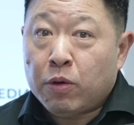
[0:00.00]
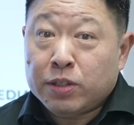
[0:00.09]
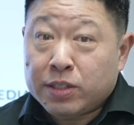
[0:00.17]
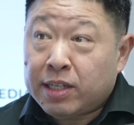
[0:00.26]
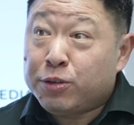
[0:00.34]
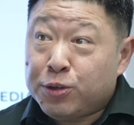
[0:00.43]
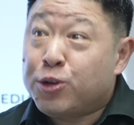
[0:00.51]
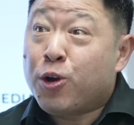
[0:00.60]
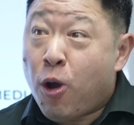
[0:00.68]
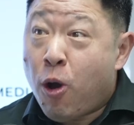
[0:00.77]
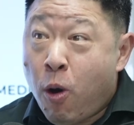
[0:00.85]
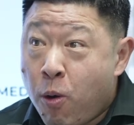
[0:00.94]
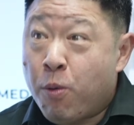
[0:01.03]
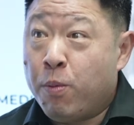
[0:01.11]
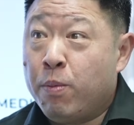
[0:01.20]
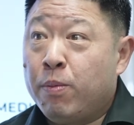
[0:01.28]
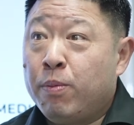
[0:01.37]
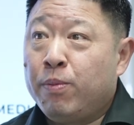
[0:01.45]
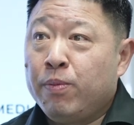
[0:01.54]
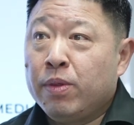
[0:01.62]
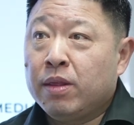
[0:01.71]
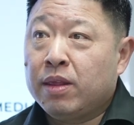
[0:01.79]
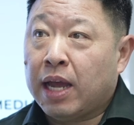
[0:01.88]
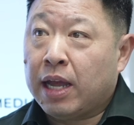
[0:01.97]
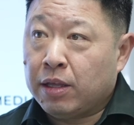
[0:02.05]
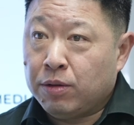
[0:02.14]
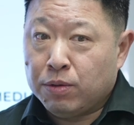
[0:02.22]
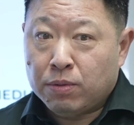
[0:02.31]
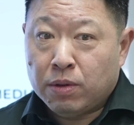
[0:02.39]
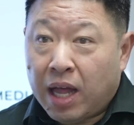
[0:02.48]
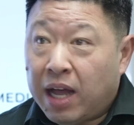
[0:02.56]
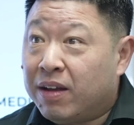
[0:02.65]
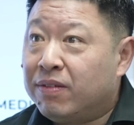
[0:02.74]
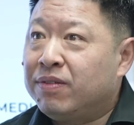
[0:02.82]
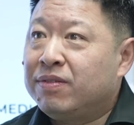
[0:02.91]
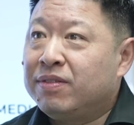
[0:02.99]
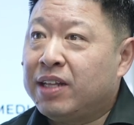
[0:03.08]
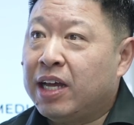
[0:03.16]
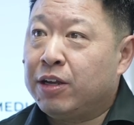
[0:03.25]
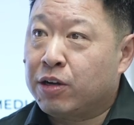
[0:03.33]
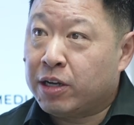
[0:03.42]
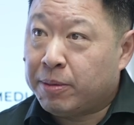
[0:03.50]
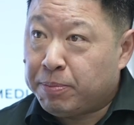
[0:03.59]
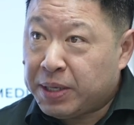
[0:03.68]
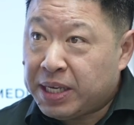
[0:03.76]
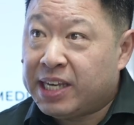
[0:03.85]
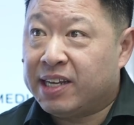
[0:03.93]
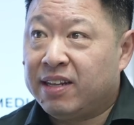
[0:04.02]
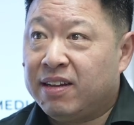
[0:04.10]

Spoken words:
to sell you your home. That you love, that you're going to be in.